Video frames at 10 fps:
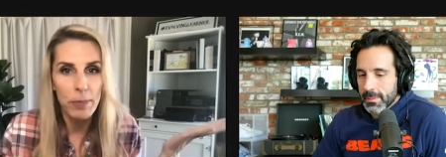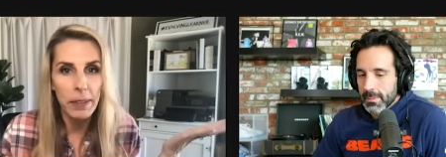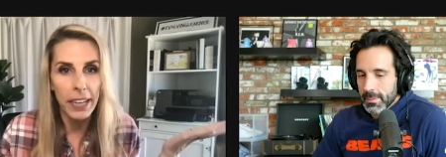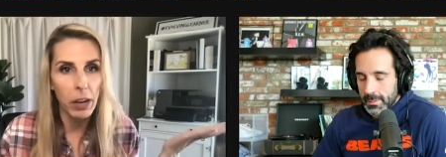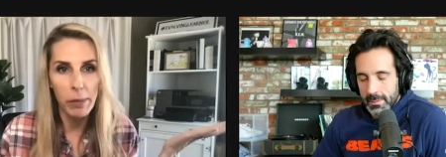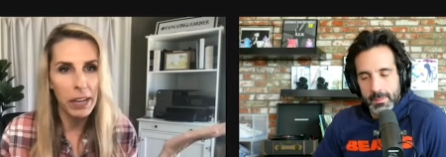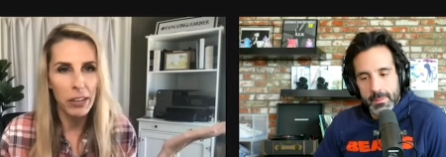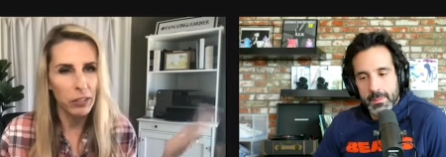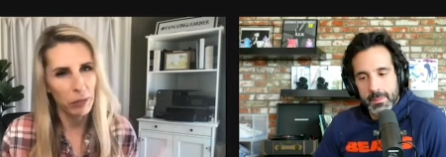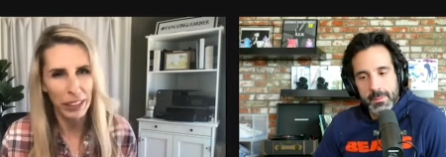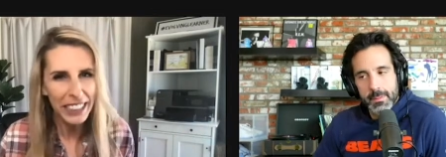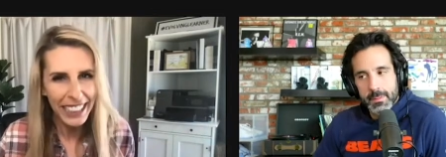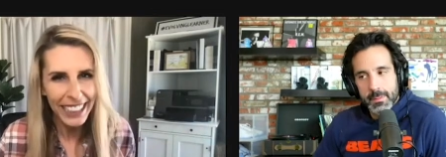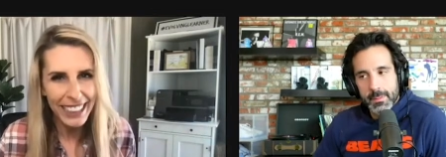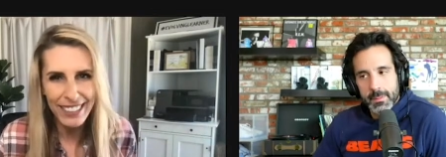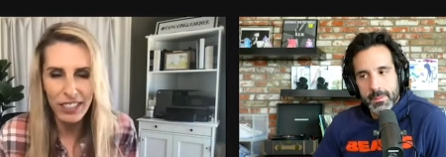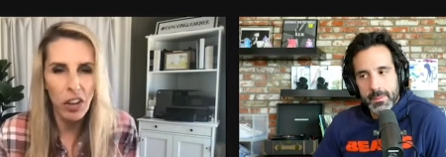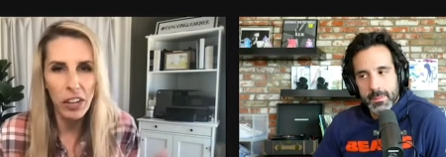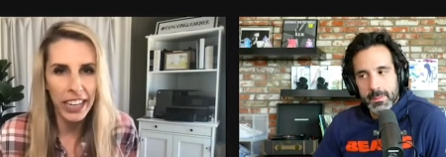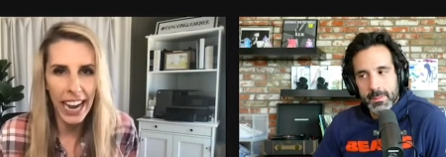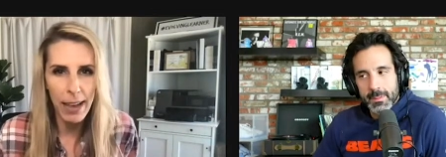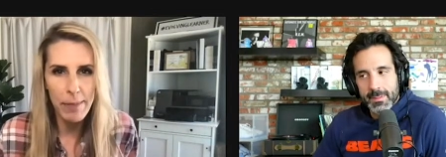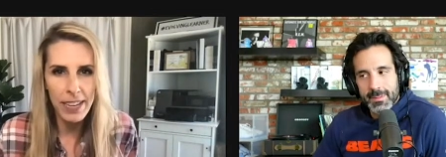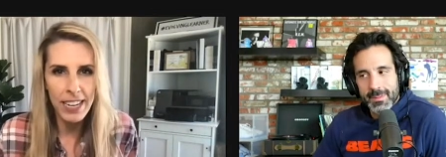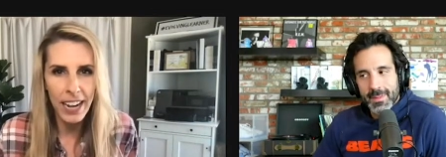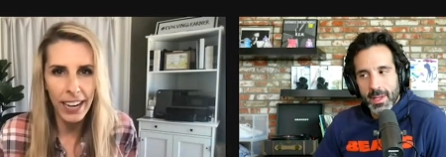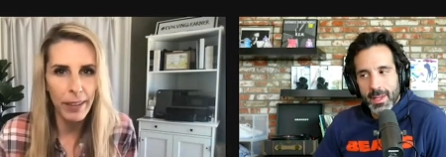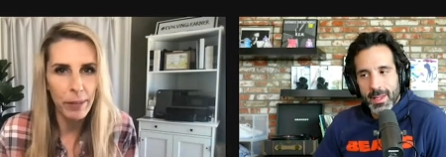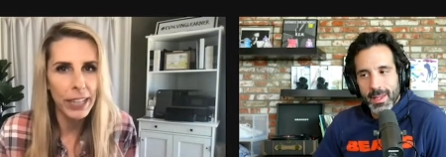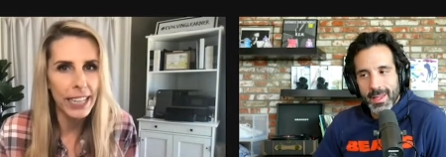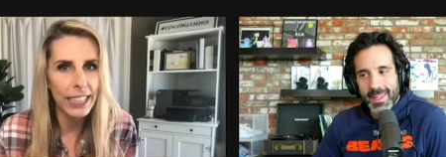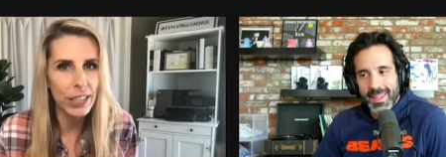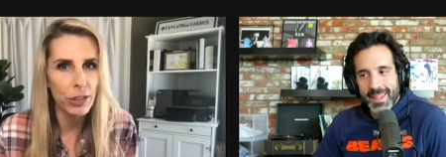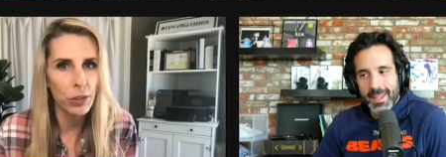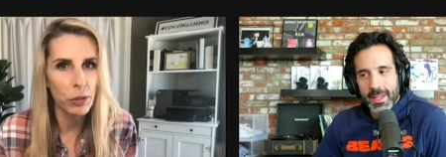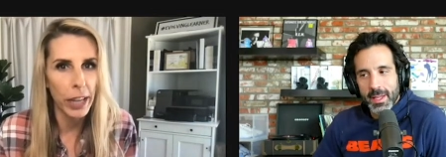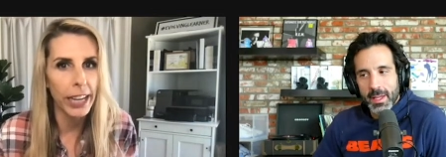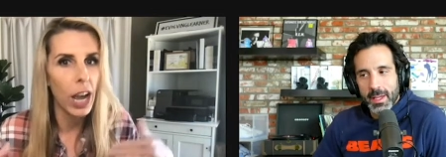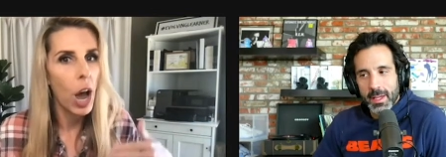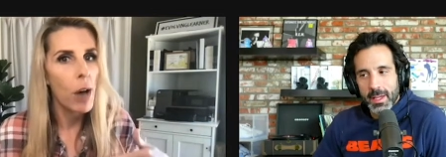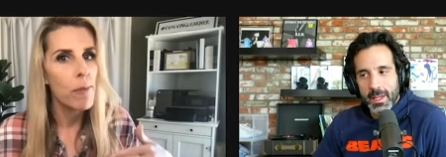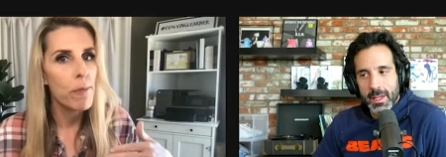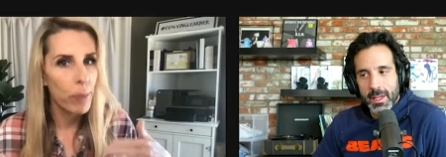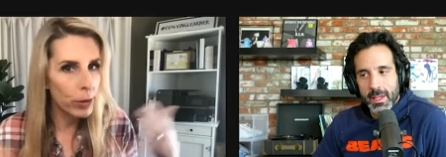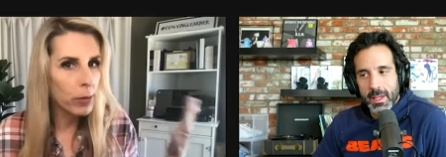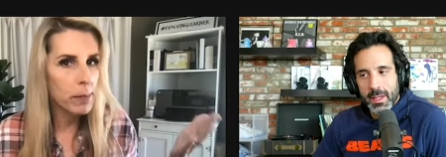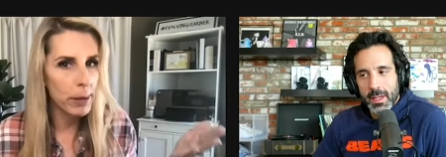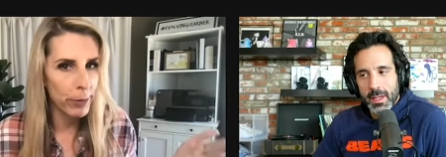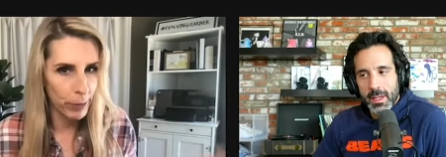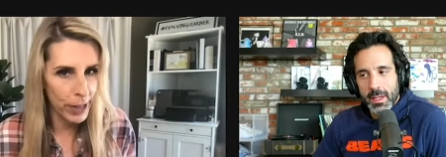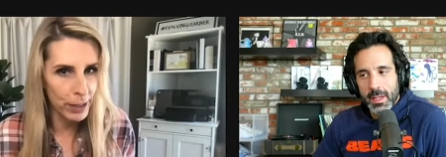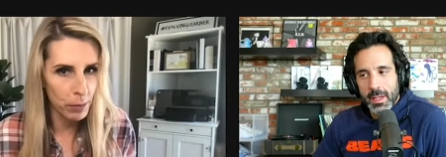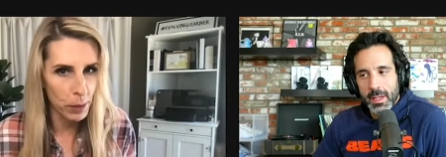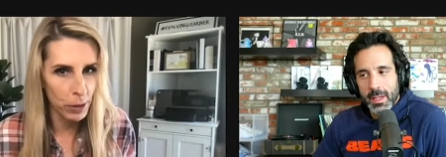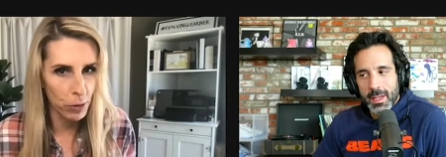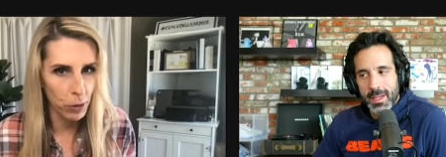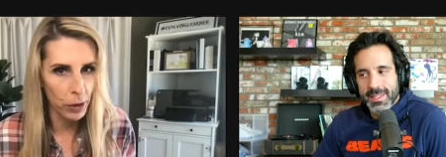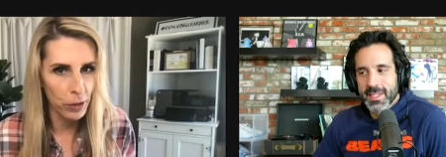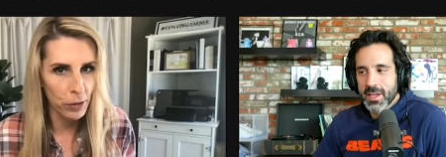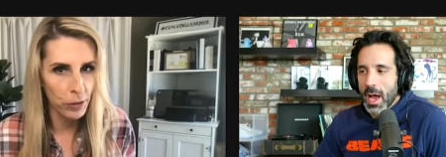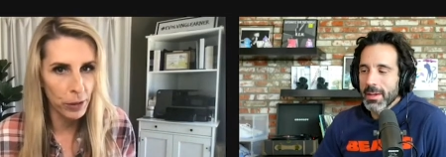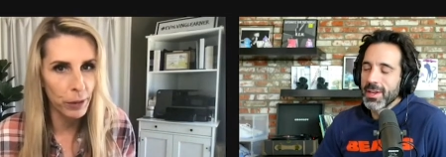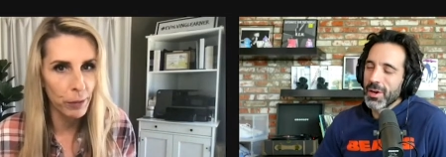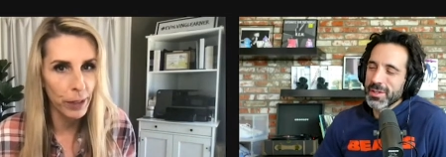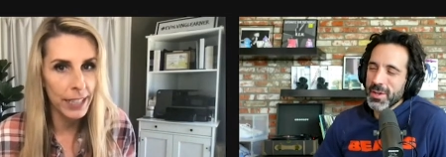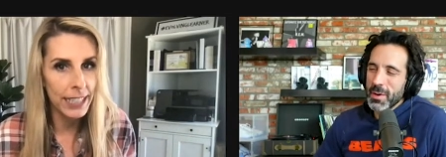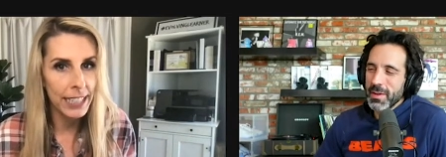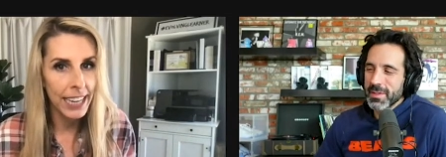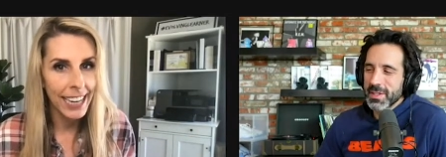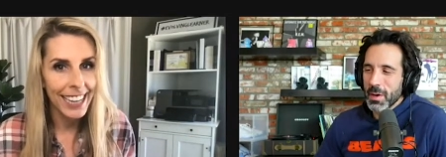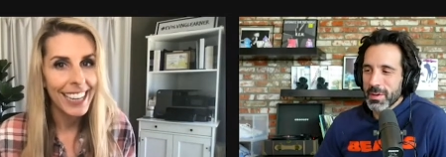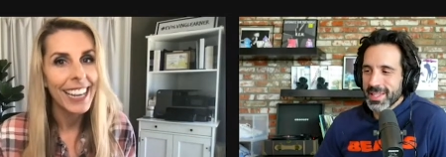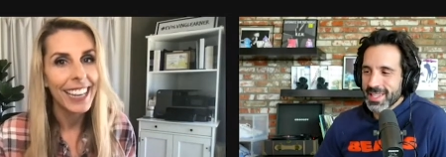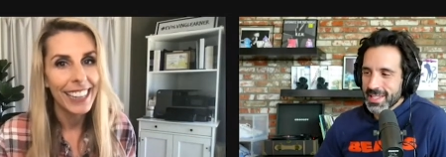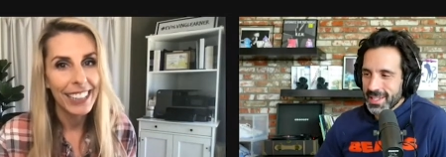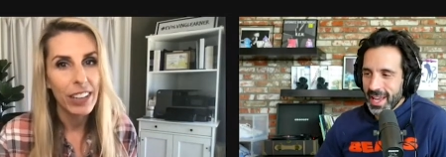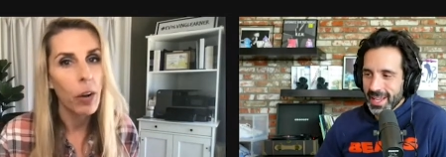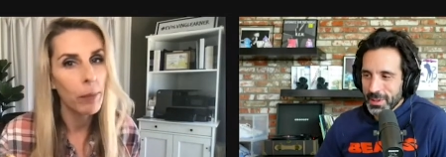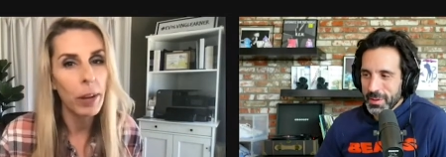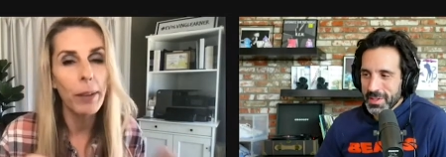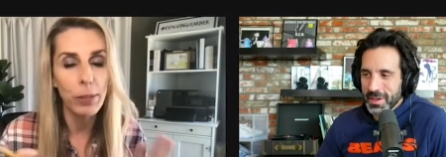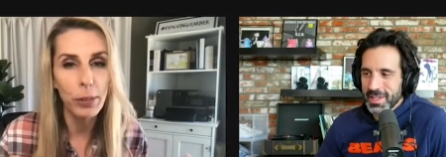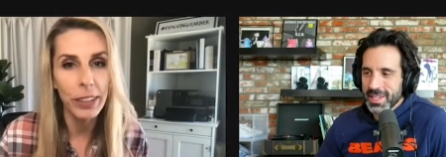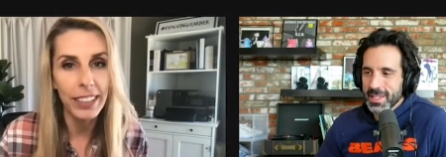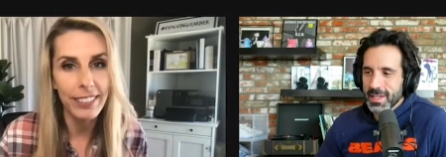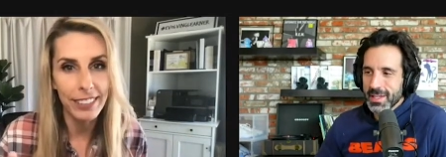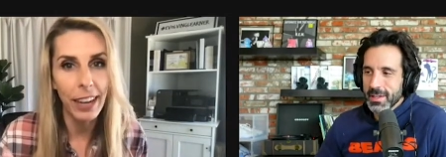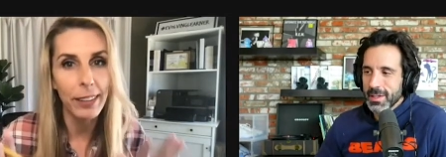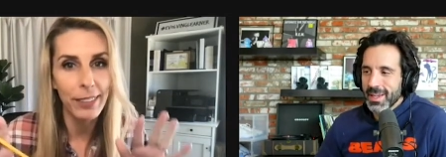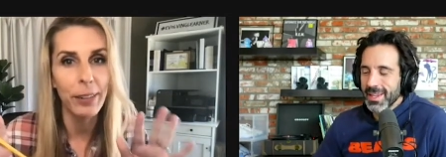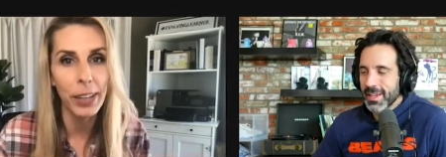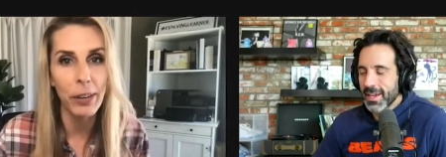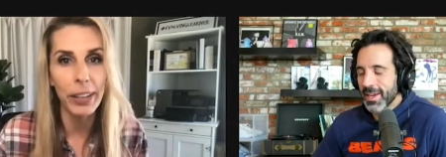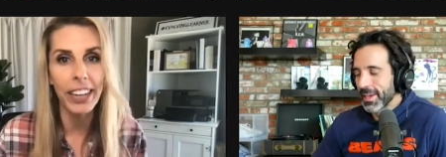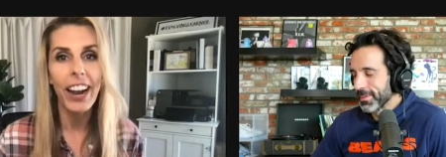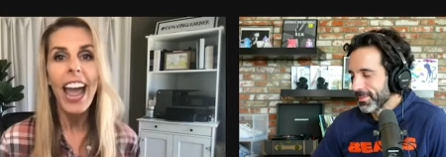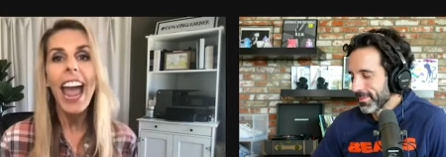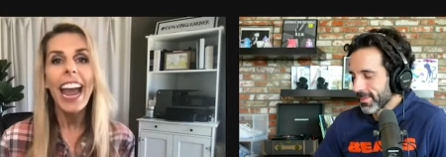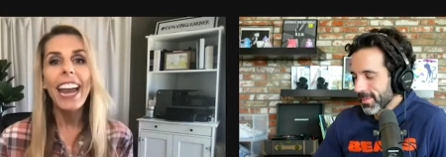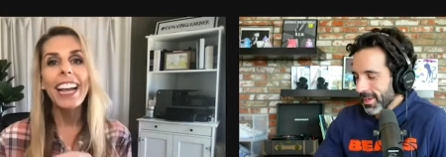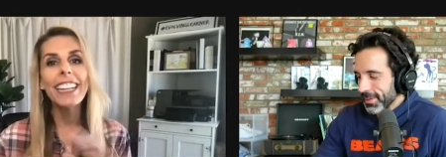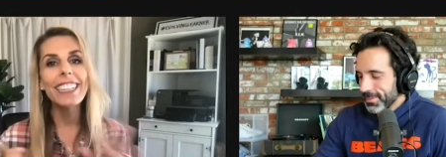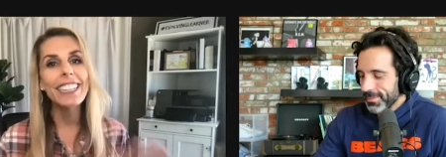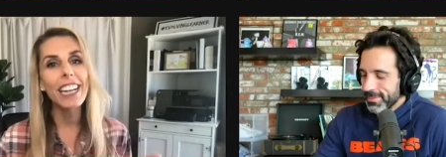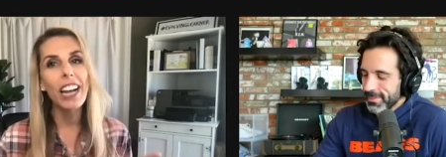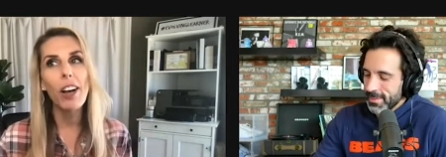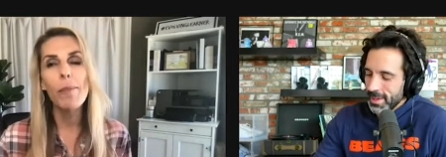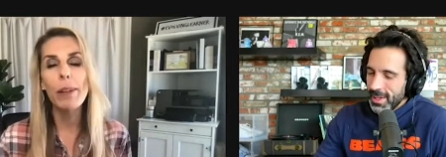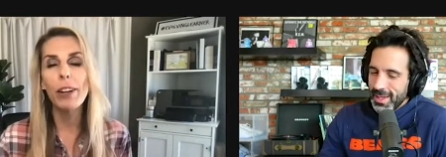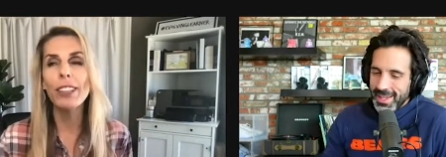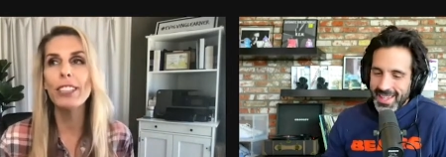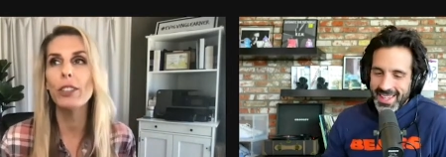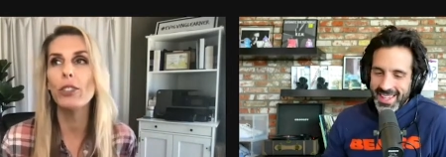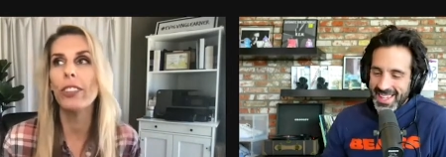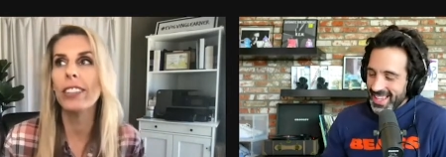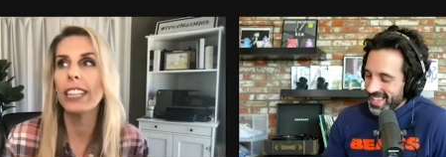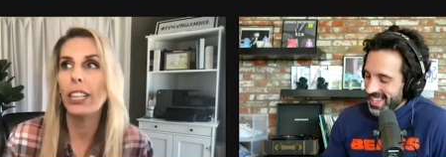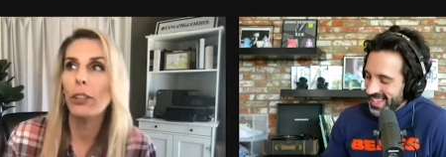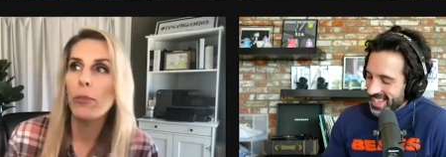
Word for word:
Speaker 1: been like, oh my god, really? This is all gonna happen? I am gonna get to like. First of all, be friends with George. Stop,
Speaker 2: no, don't even start with this. Okay. No, I'm, I'm doing
Speaker 1: this. that we're going there. And but also just like you've